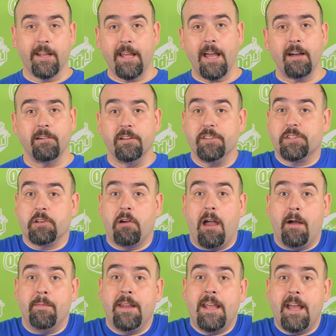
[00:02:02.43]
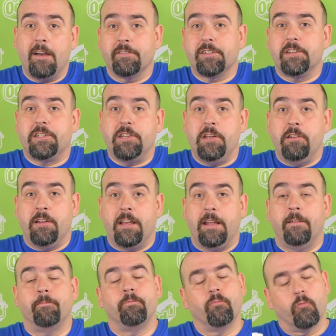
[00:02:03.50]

gallon, so how many ounces do you need?